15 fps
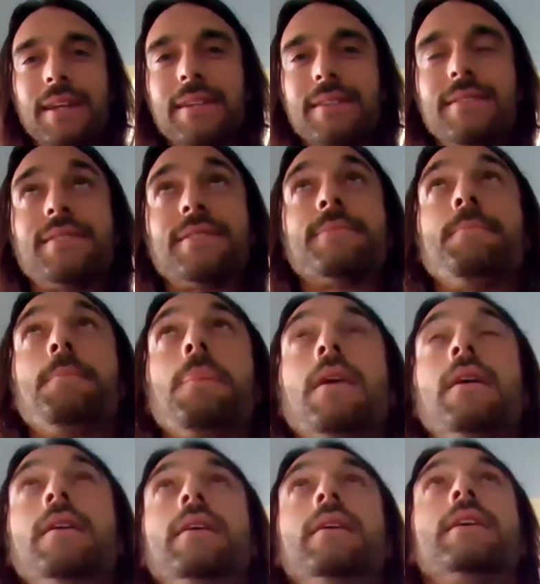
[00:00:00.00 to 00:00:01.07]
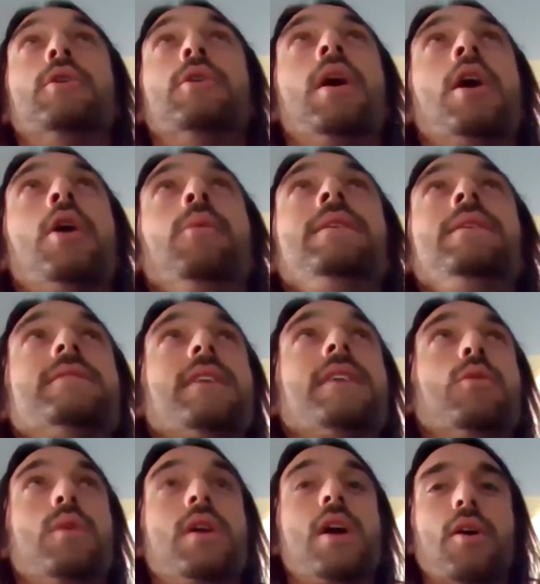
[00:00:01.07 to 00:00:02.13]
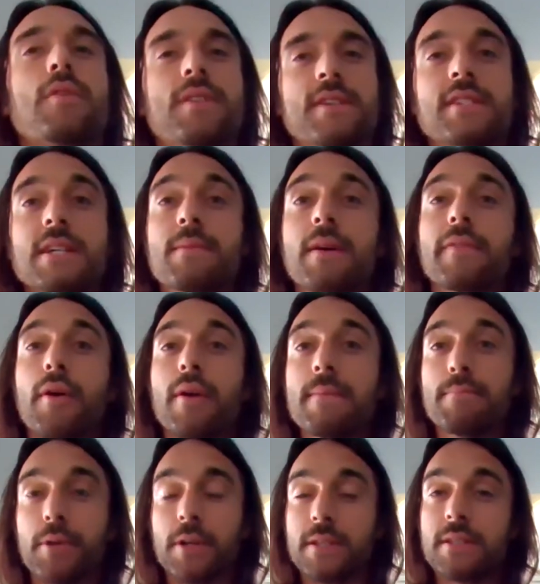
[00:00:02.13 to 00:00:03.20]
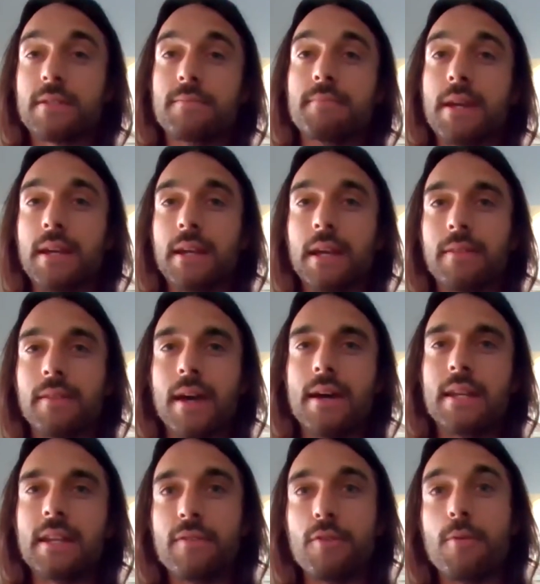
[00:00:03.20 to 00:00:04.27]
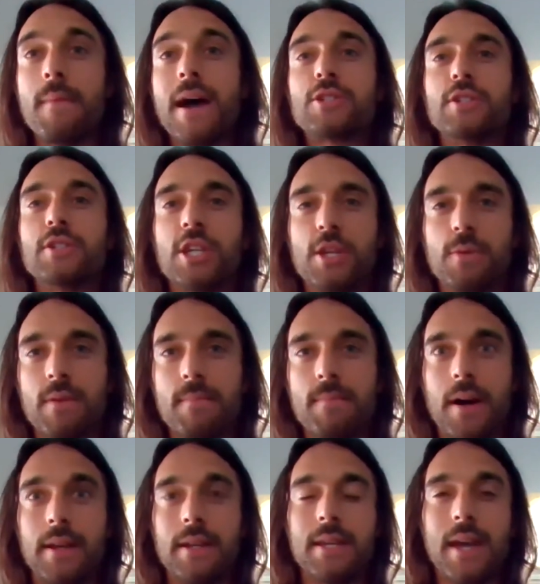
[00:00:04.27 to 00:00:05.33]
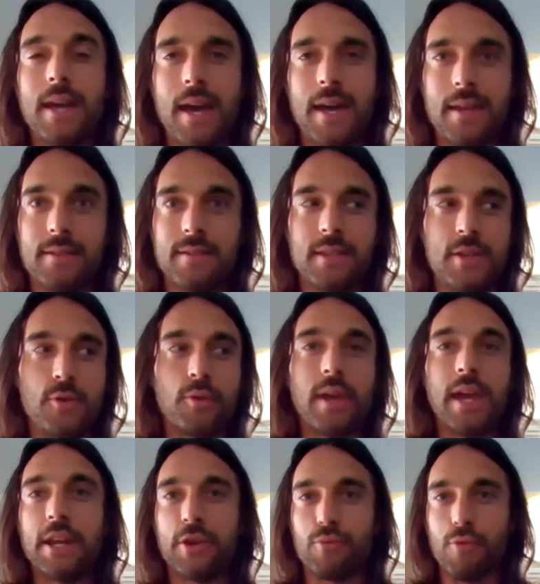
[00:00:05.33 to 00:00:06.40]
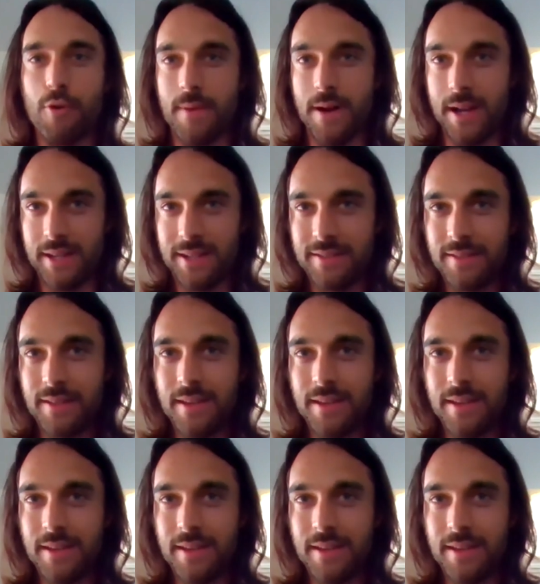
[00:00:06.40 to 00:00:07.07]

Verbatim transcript: It's, you know, I always say we are the sum of our inputs, meaning that if you imagine the human body as an organic robot